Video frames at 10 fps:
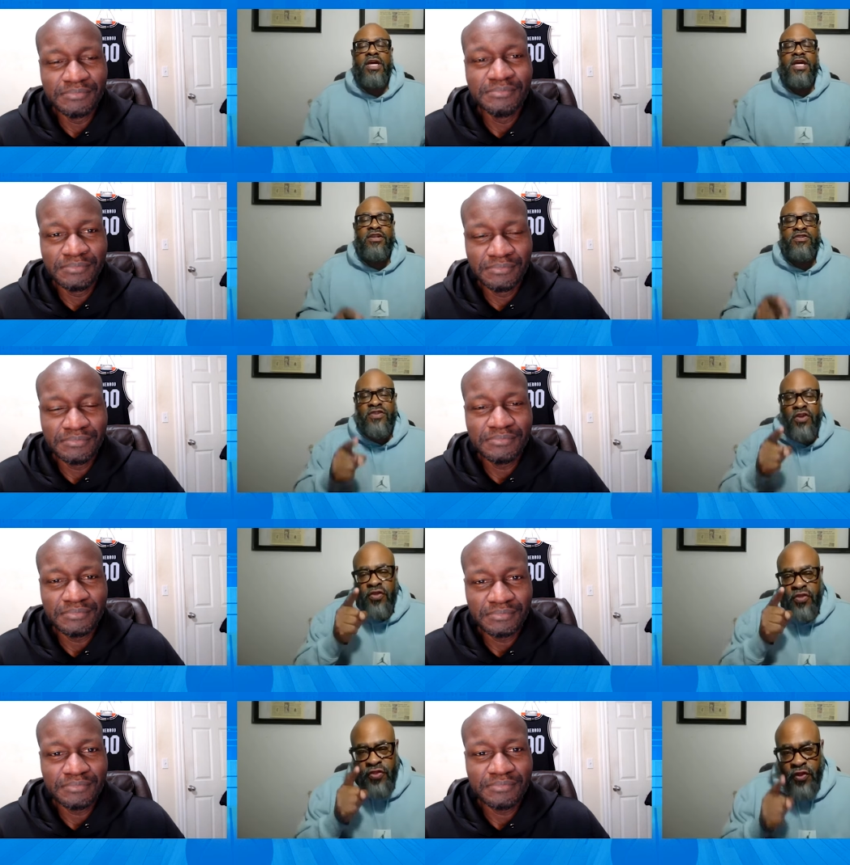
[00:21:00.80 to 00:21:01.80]
Speaker 1: mm-hmm. is
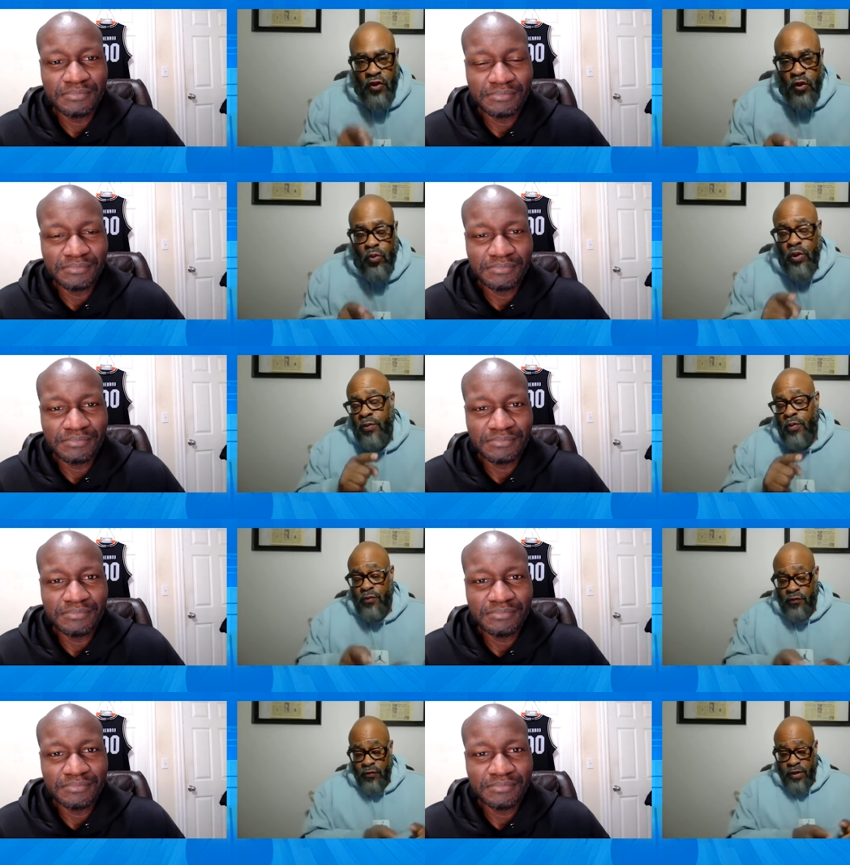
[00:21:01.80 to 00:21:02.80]
the third, with
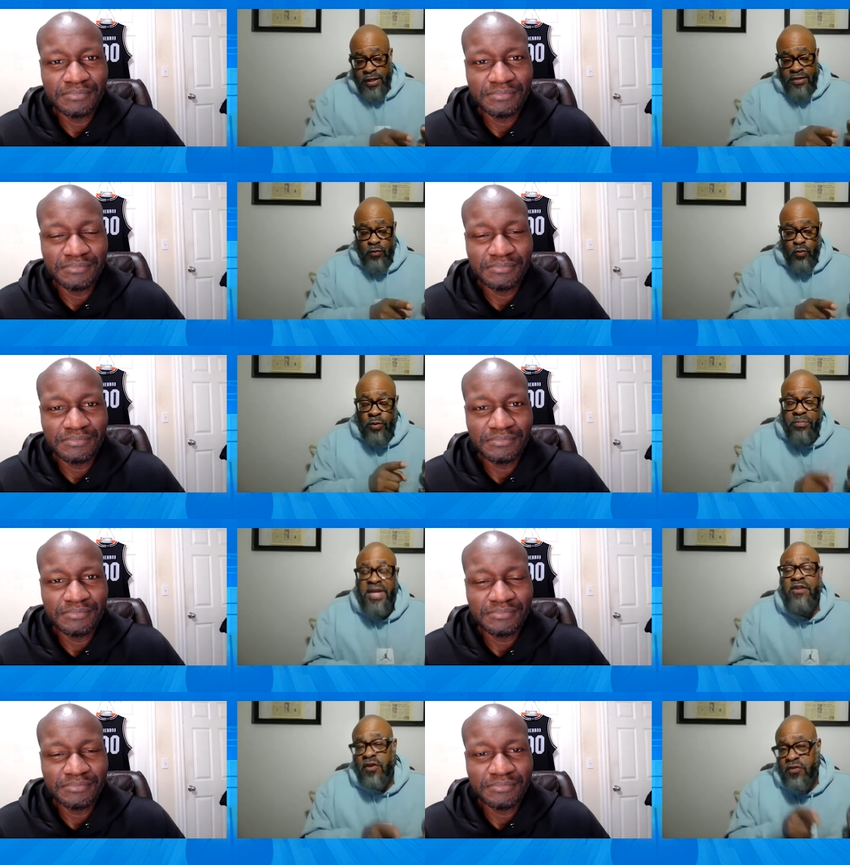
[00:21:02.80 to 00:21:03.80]
is would
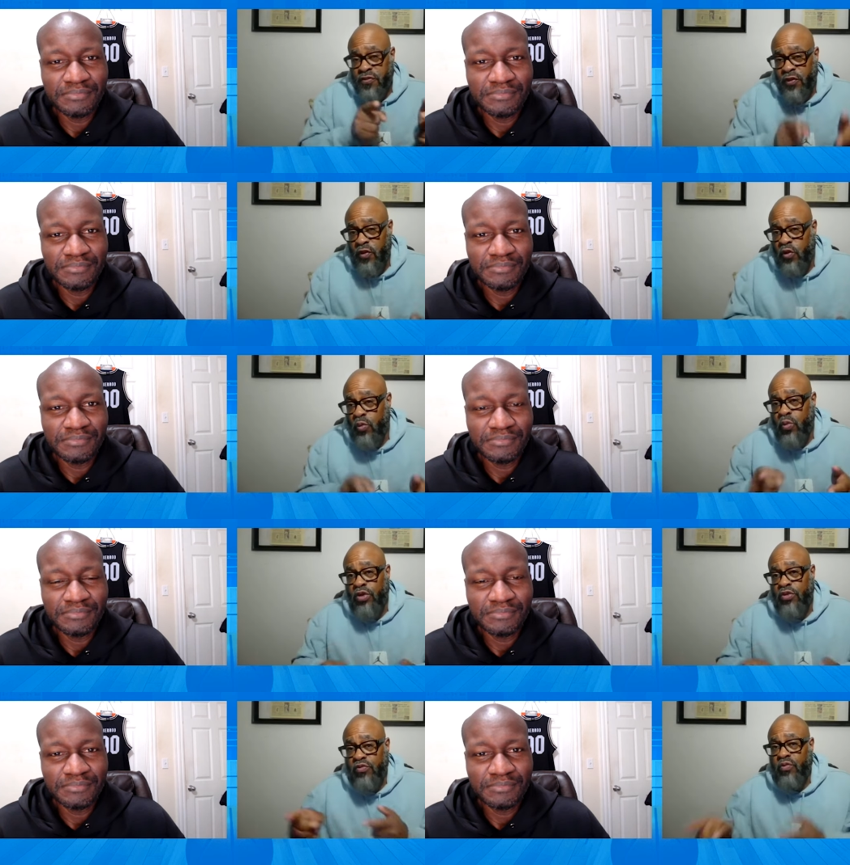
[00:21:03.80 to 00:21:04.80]
be the third
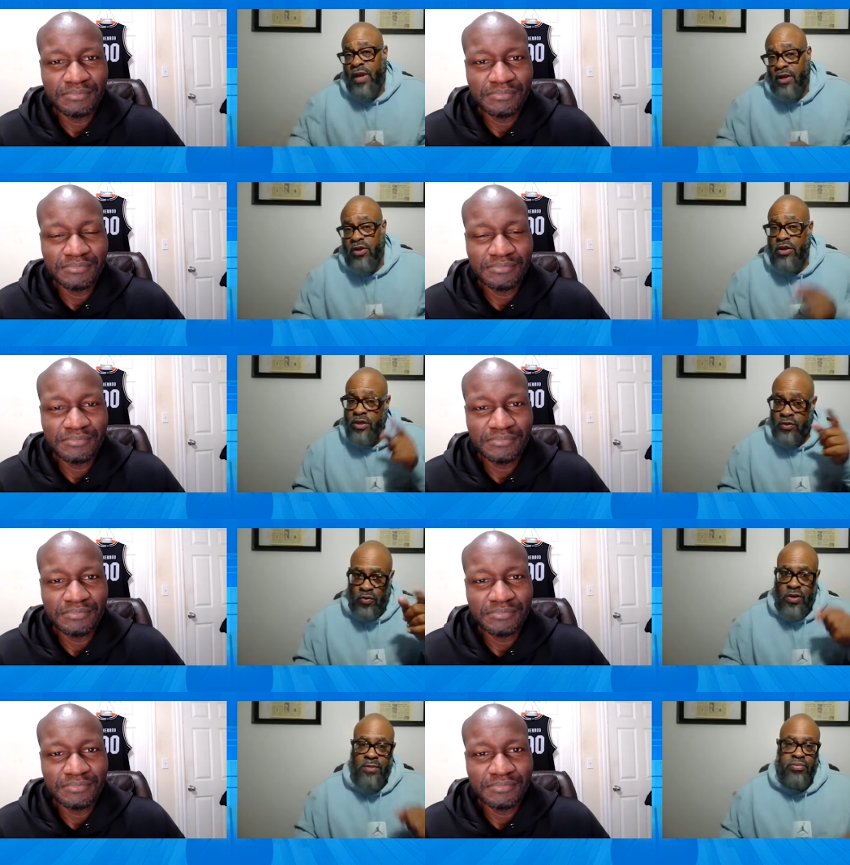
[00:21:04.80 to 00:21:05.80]
worst record
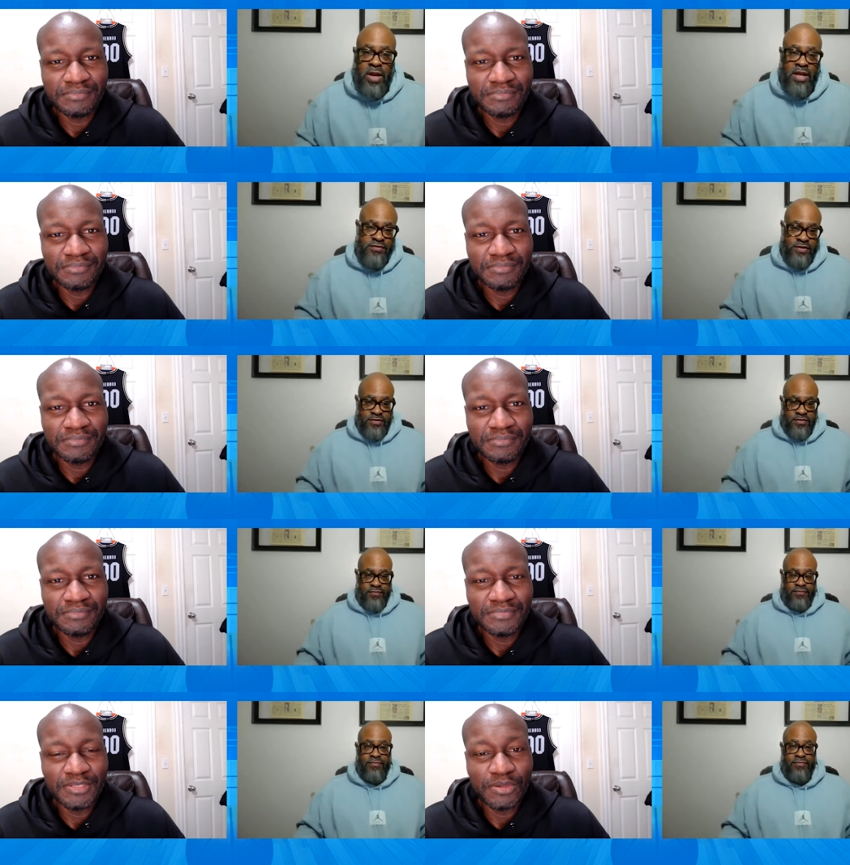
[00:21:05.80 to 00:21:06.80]
during the
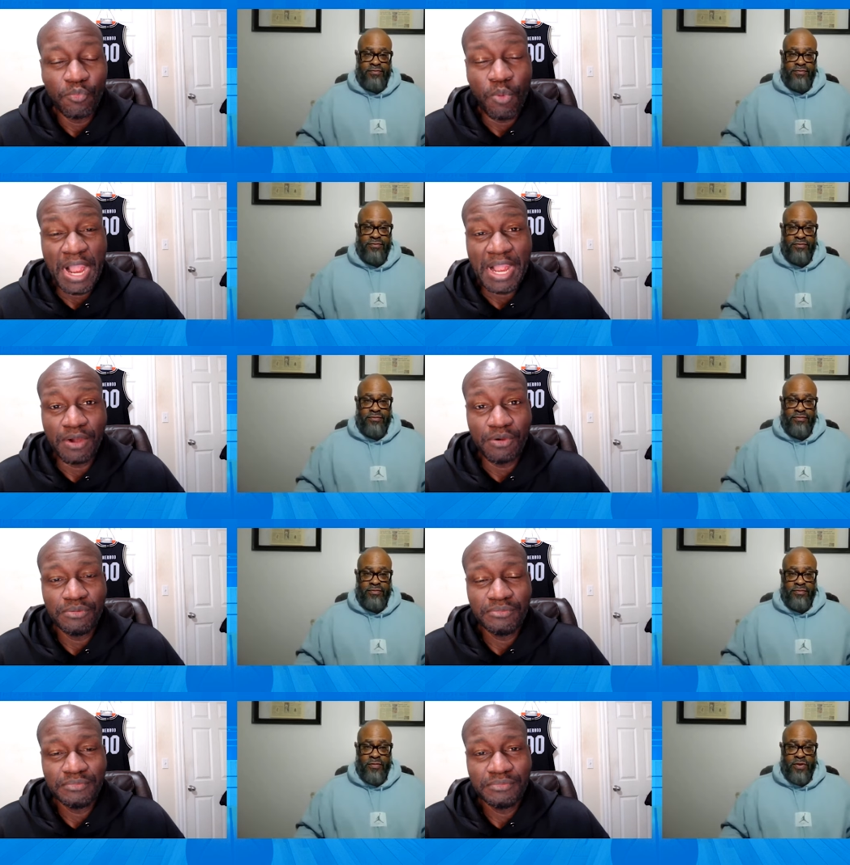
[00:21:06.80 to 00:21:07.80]
process. Wow.
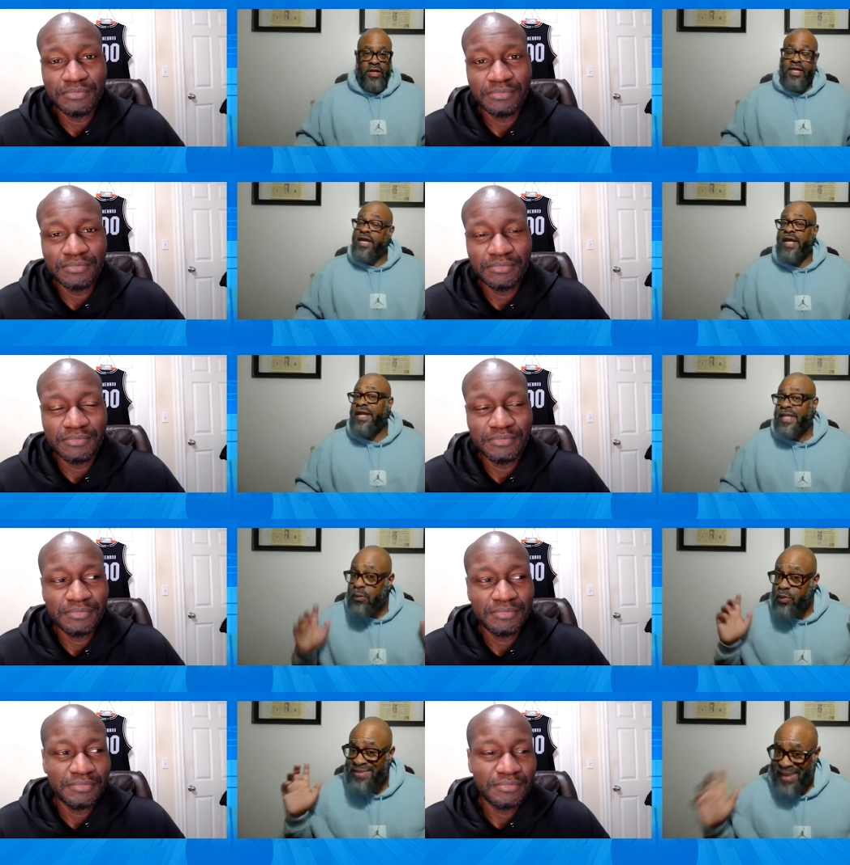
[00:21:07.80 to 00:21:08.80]
Yeah, they
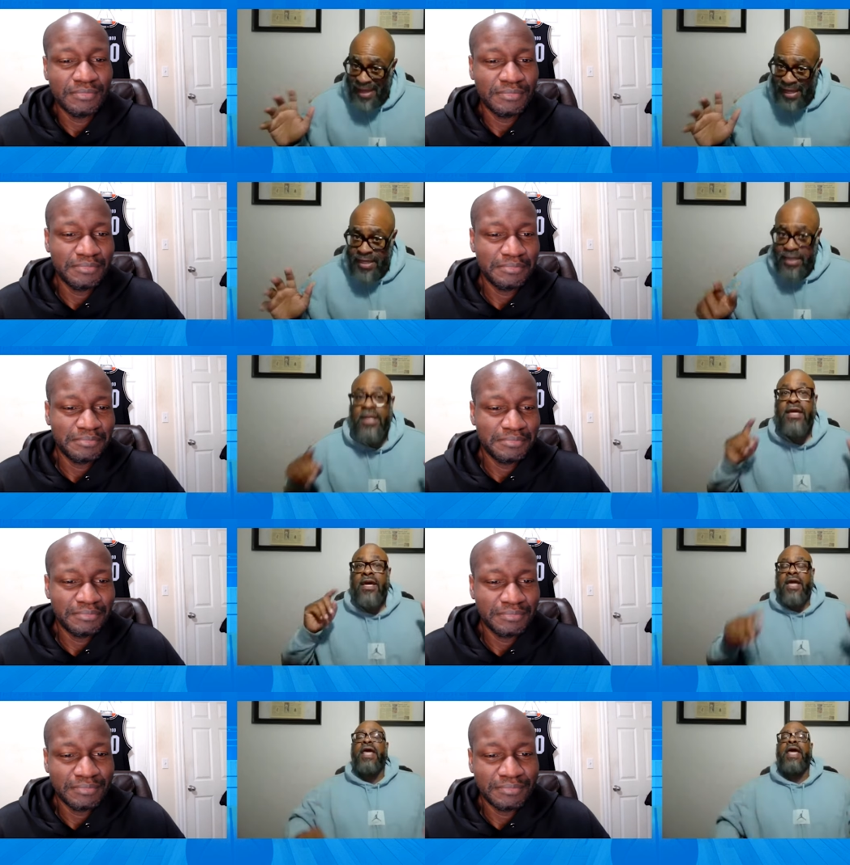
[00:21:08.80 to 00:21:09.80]
they were tanking
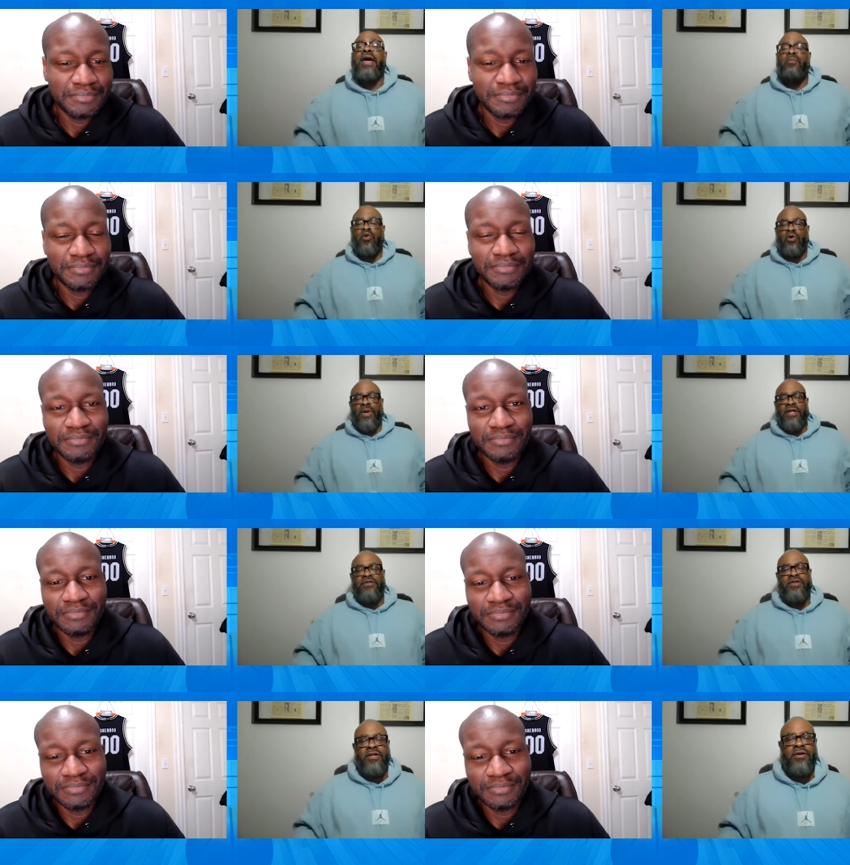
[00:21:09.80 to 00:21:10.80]
and they had more
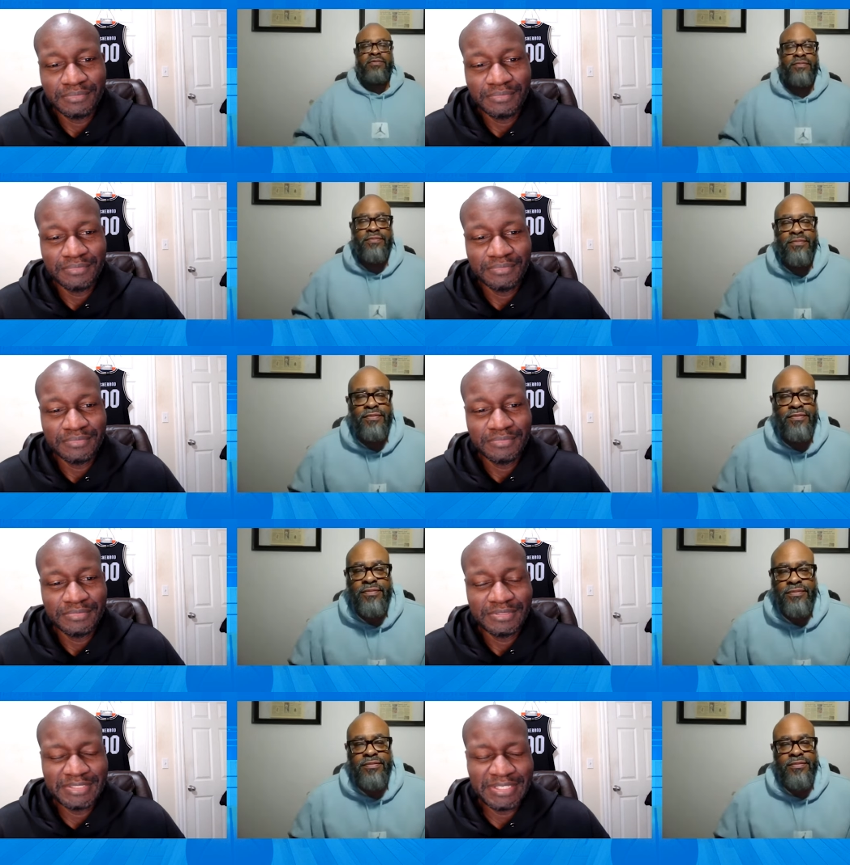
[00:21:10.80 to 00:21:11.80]
wins than them.
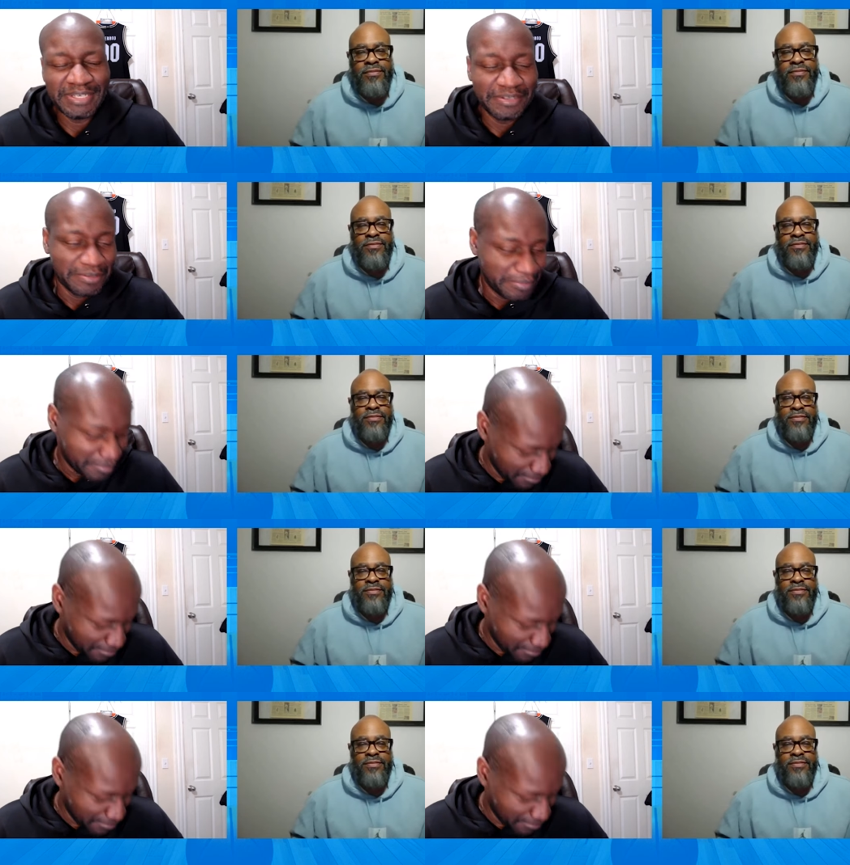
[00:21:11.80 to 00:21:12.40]
Damn.